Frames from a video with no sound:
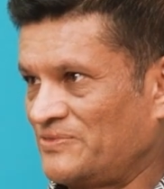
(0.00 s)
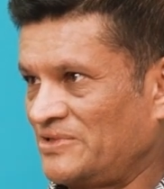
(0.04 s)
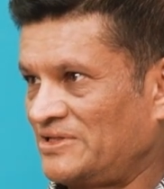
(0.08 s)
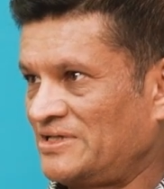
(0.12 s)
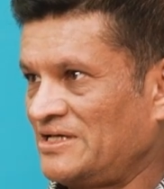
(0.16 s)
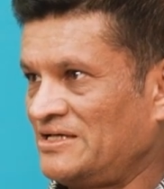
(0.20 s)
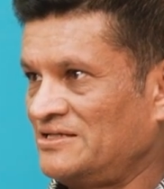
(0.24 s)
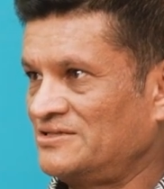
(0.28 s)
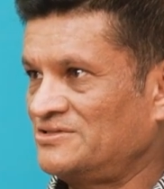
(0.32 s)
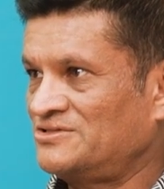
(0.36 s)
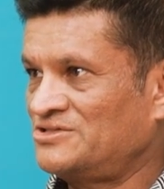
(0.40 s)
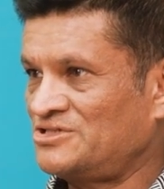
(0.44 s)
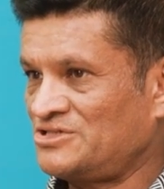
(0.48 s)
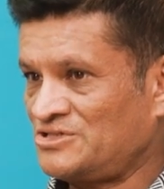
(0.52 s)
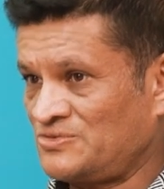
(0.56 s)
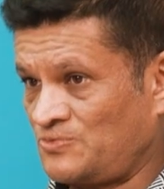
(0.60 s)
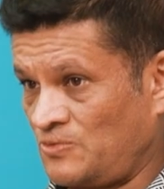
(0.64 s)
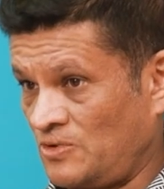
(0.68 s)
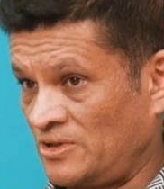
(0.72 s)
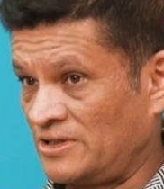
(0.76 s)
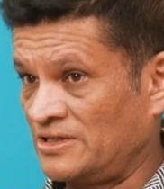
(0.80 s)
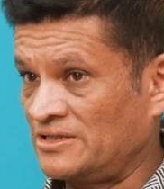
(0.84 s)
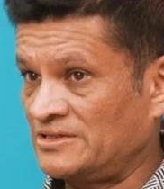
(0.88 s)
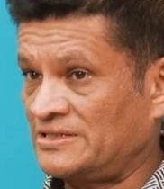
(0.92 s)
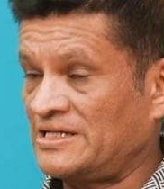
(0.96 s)
Okay, you just
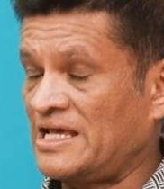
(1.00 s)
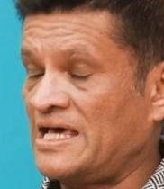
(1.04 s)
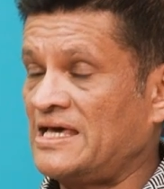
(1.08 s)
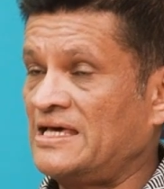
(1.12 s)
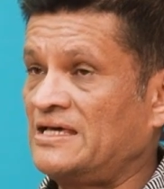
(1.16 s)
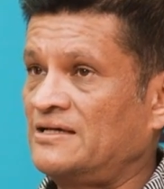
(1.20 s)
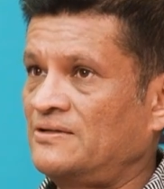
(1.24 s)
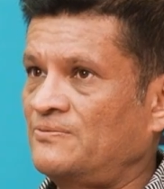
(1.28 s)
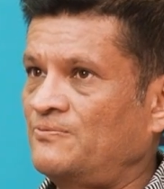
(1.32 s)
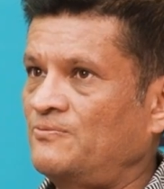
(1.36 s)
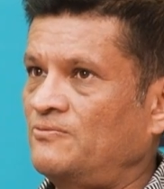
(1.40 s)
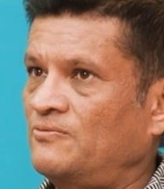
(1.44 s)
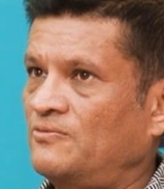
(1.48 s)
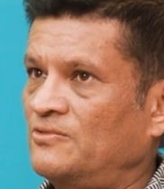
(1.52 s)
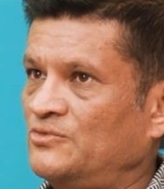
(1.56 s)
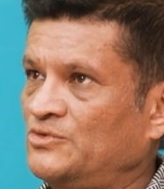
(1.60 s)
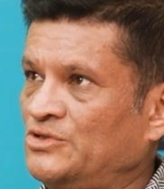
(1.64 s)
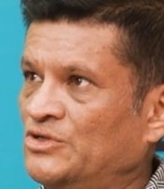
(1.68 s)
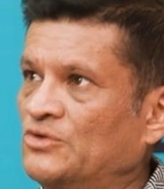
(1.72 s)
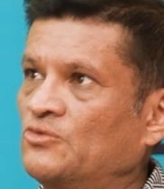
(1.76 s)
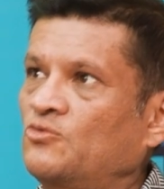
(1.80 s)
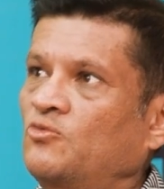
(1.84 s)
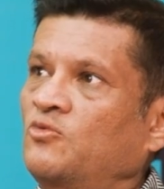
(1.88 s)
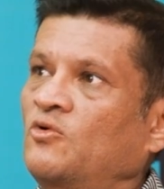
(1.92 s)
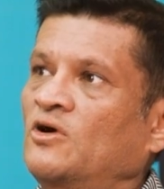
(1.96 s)
want to take
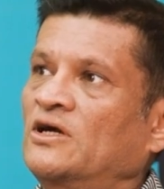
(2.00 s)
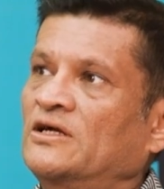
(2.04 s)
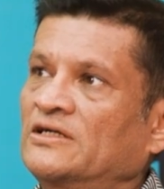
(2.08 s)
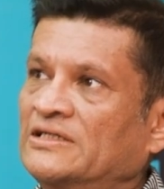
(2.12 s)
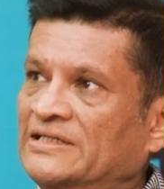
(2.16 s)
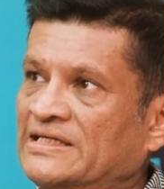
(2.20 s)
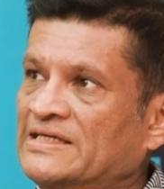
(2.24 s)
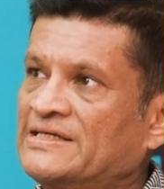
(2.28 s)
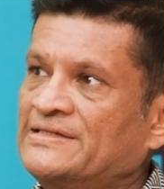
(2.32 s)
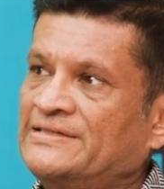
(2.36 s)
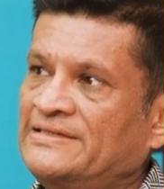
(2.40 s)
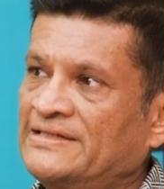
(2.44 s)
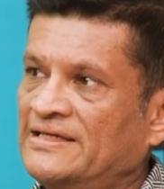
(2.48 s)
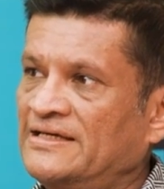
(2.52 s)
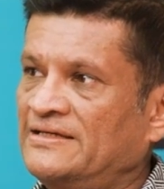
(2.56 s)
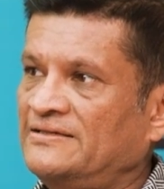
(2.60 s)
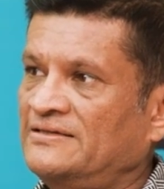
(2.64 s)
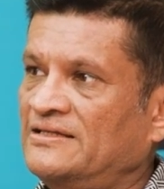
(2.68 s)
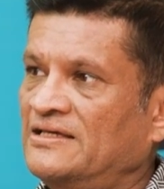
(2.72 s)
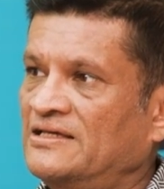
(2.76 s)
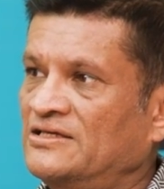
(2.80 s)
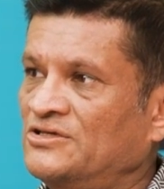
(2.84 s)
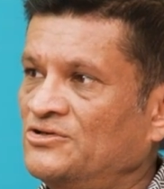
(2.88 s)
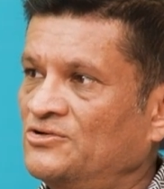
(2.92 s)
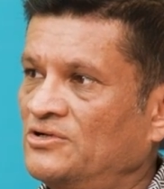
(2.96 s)
one key
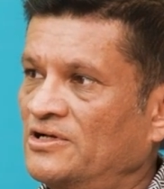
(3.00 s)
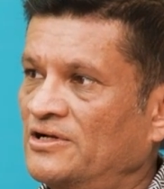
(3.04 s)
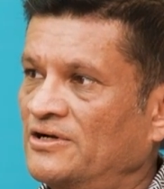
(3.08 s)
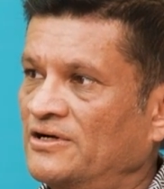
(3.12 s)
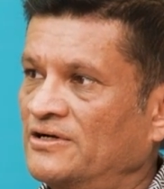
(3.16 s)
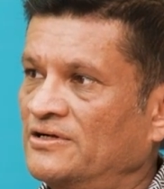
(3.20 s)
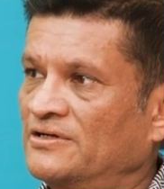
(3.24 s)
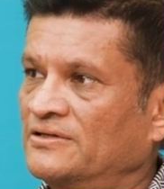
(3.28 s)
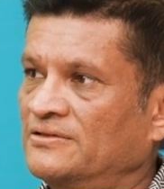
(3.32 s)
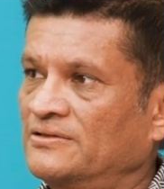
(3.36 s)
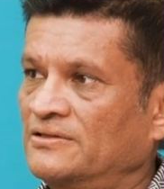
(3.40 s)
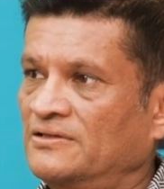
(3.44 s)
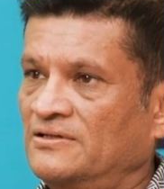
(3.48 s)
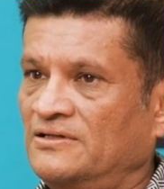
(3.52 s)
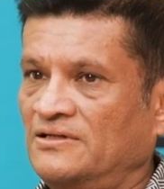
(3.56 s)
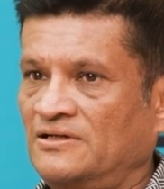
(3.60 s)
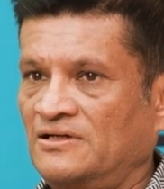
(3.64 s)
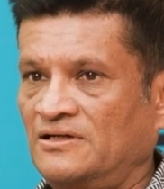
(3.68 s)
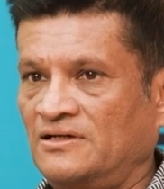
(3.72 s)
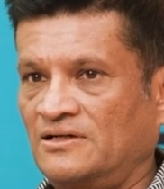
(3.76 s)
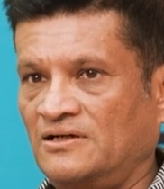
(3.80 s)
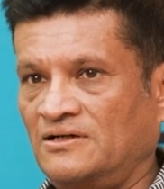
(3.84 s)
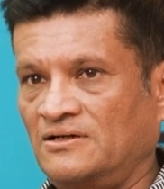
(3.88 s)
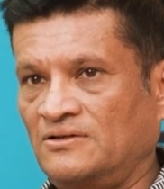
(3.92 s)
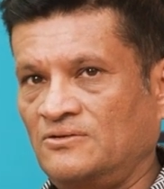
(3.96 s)
thing that you learn,
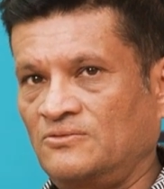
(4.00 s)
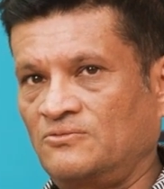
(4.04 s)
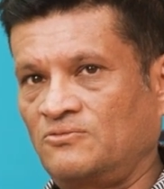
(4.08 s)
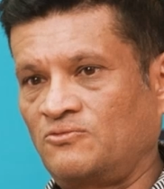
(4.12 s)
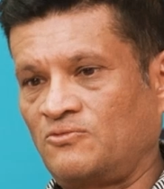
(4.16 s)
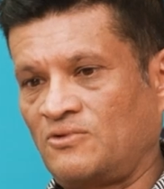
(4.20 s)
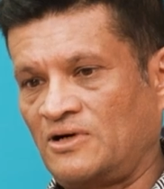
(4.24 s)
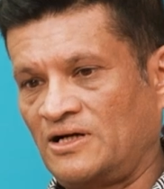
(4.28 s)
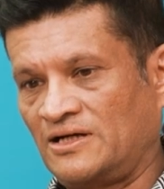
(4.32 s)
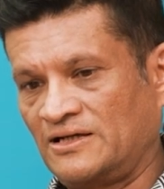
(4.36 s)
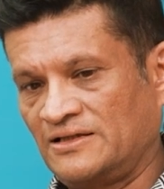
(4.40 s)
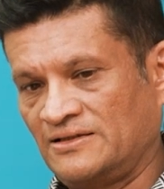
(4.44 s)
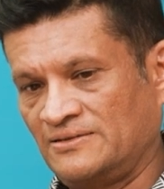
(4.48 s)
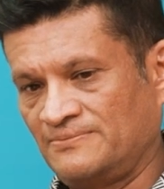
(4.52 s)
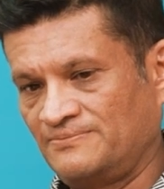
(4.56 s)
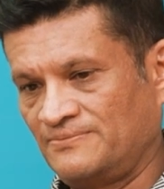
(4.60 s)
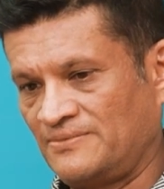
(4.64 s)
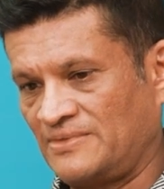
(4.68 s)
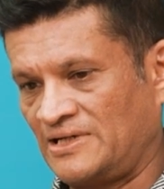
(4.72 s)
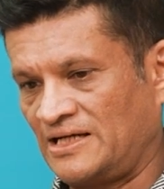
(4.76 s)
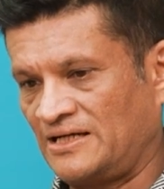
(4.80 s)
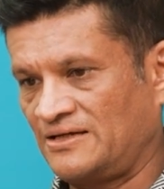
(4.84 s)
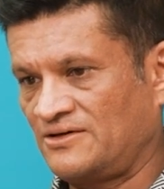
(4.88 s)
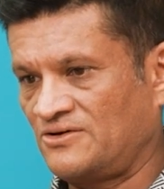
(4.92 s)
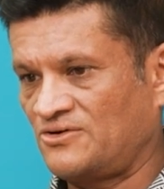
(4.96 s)

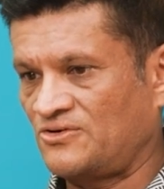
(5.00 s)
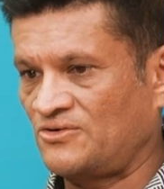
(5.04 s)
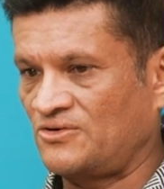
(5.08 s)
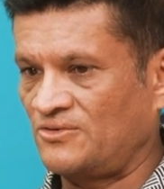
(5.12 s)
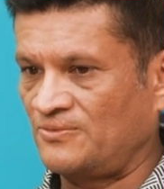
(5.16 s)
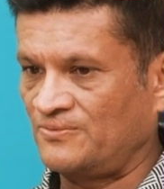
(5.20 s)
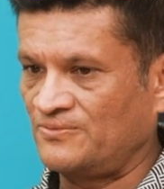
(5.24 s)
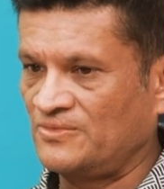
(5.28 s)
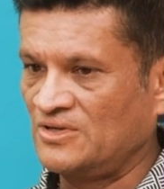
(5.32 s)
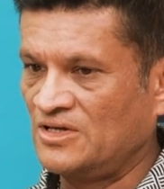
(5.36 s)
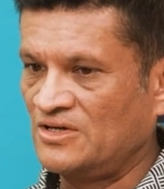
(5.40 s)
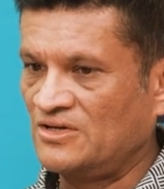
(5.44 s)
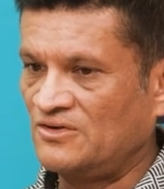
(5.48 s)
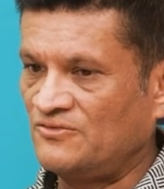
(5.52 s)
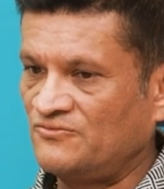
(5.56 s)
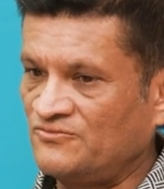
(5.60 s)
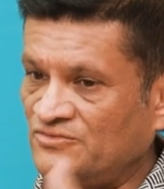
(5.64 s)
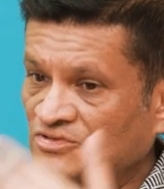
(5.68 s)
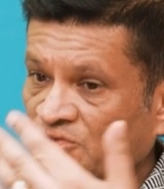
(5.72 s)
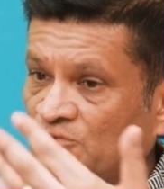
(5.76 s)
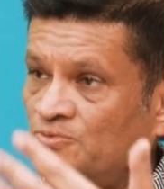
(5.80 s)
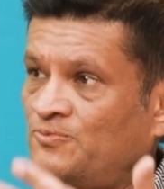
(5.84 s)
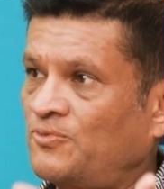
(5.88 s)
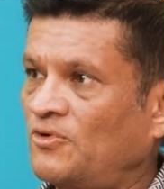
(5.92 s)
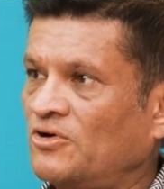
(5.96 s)
one
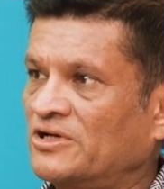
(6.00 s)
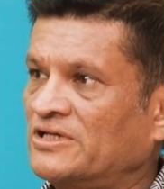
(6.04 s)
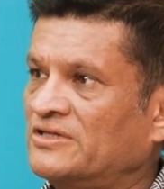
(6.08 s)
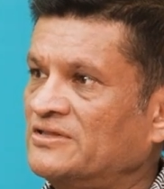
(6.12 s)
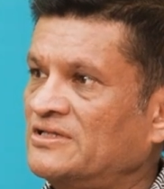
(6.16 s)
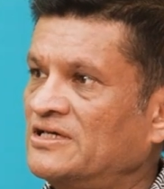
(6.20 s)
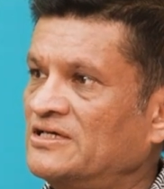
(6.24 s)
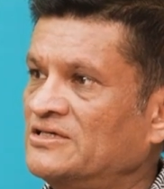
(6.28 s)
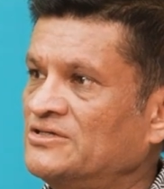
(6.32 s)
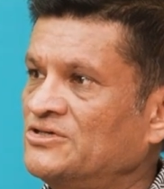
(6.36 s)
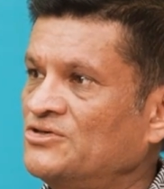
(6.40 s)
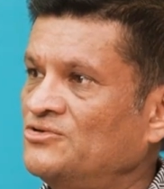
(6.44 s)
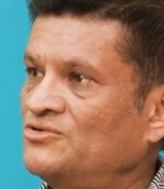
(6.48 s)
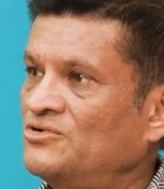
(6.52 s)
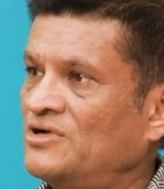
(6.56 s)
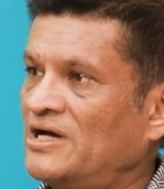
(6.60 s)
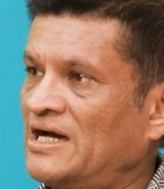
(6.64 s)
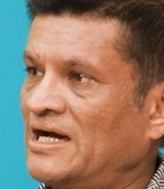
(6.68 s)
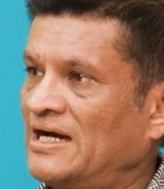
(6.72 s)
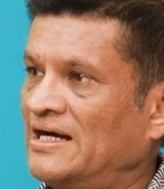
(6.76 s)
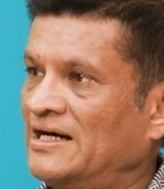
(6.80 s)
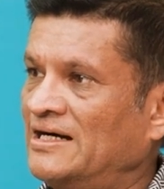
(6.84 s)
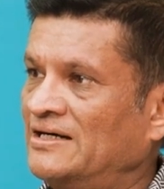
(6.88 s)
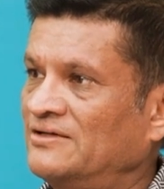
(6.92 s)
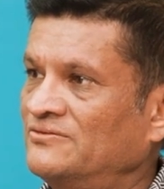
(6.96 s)
viewpoint that you
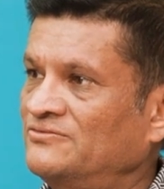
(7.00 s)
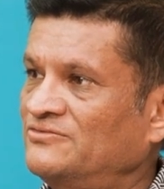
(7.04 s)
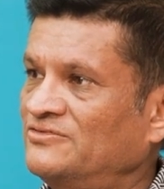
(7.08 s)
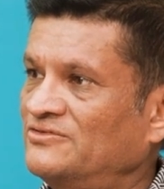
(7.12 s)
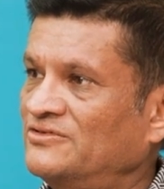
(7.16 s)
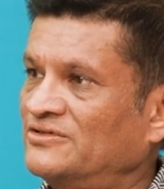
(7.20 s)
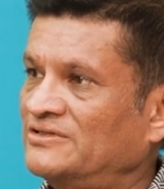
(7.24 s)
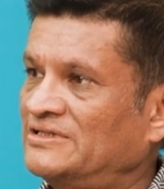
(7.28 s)
have.